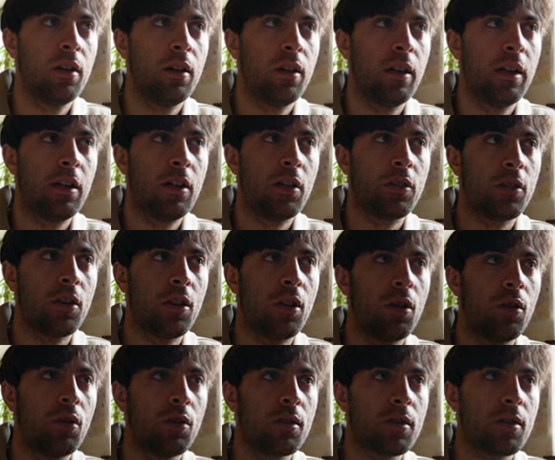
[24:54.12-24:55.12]
and not a
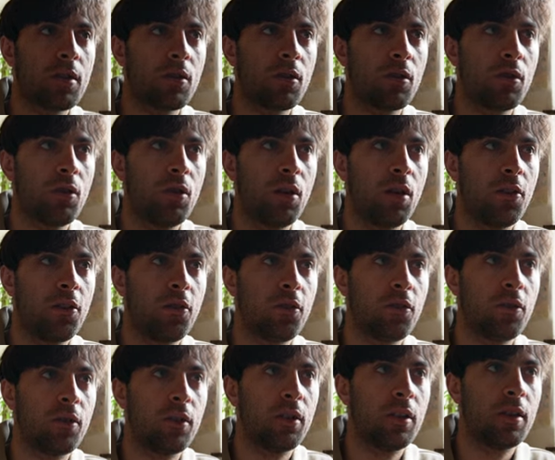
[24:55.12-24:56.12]
whole solo of
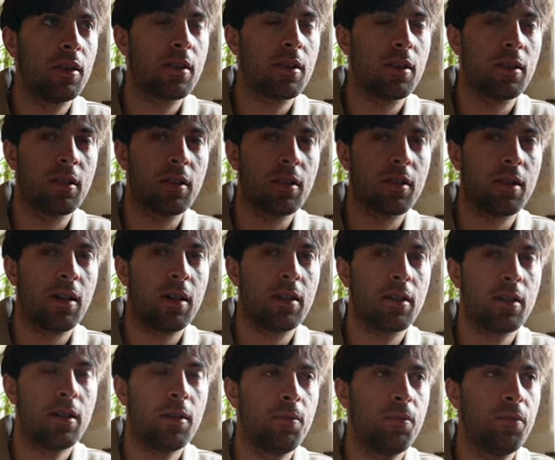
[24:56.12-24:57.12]
a
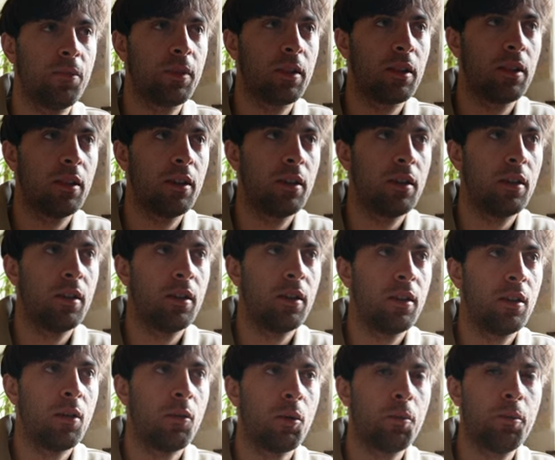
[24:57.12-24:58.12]

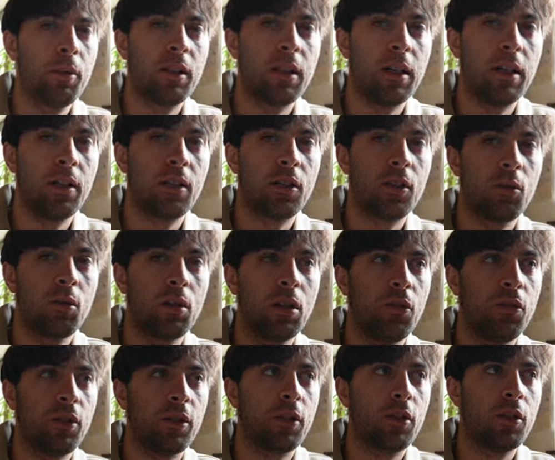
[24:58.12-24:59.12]
synthesizer. Would be kinda cool
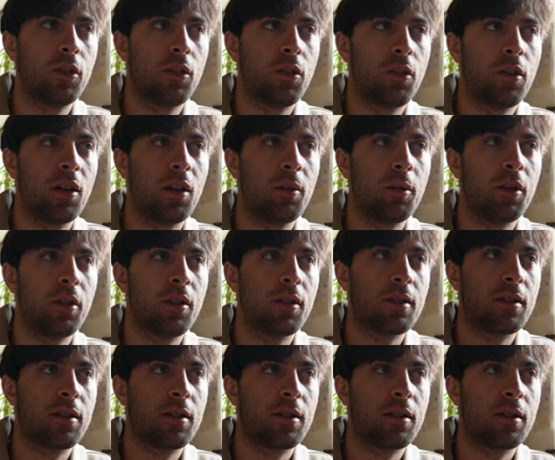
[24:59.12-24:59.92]
if it could though, because